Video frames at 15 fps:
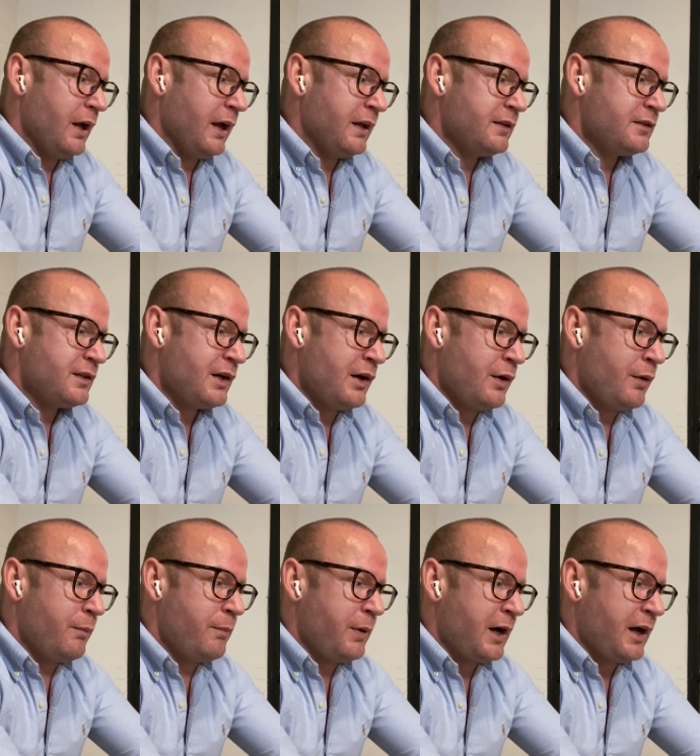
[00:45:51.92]
And so
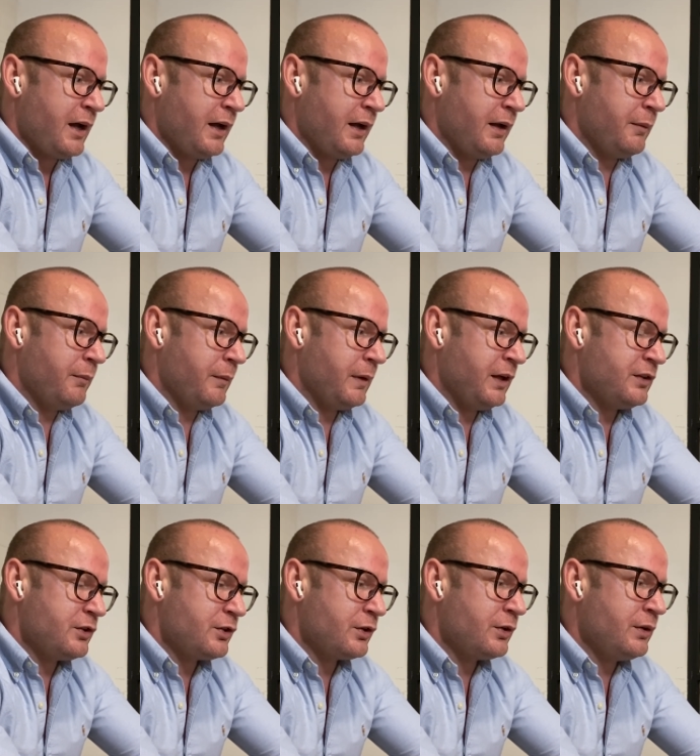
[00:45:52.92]
by
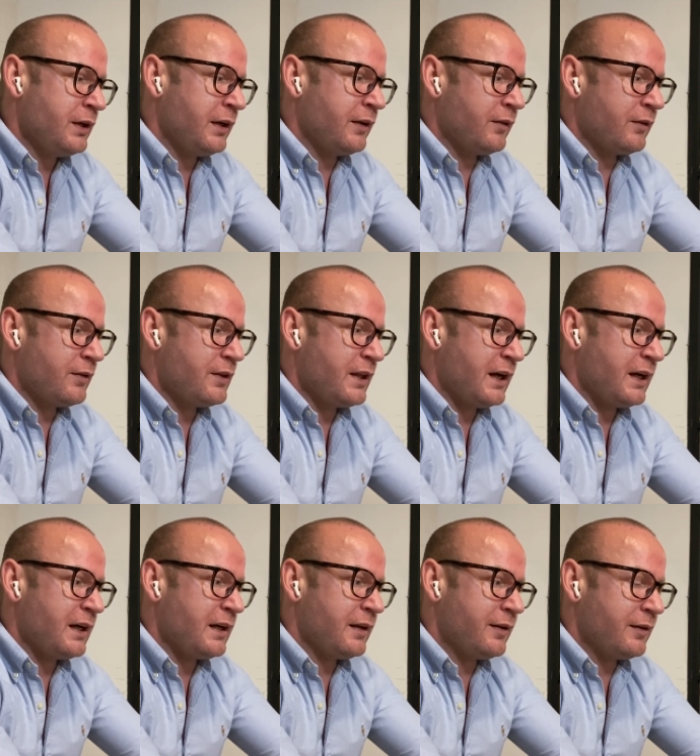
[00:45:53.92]
ensuring
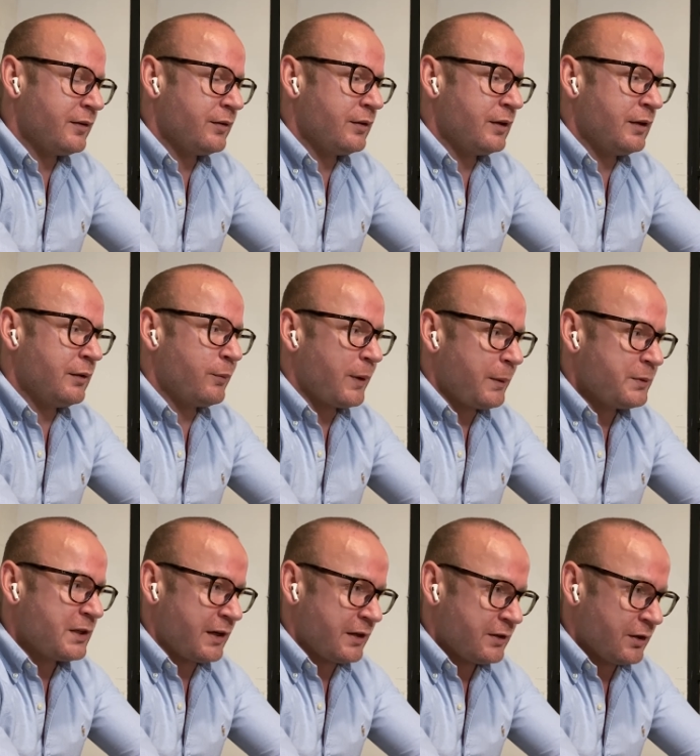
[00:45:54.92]
that the
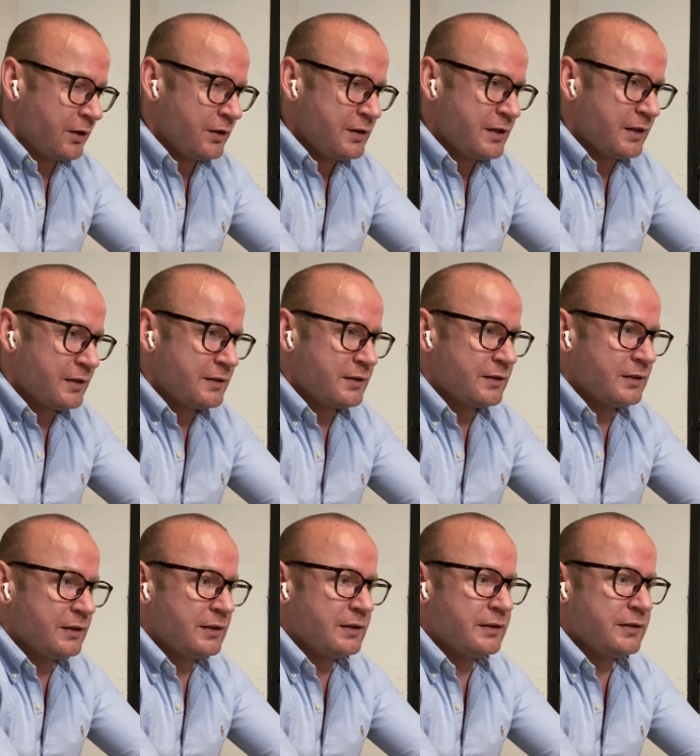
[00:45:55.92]
website content
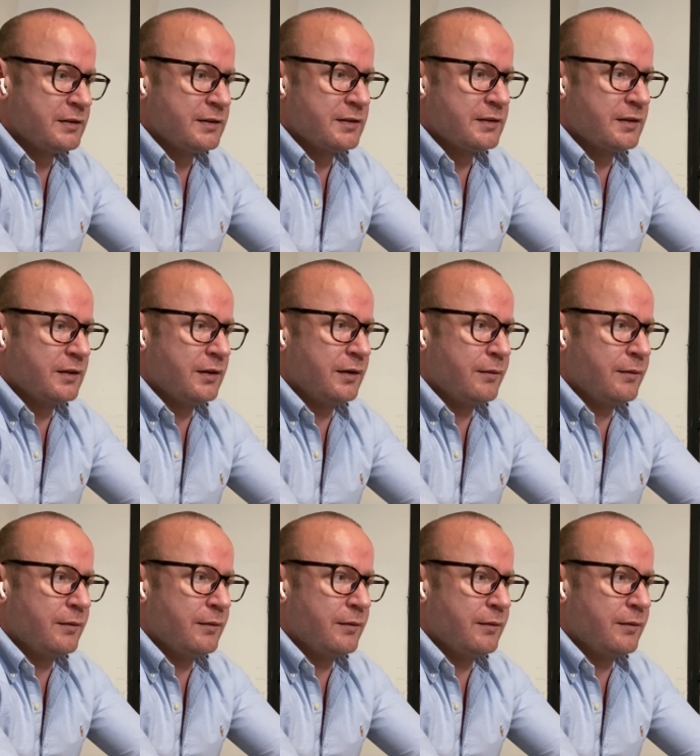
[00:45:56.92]
is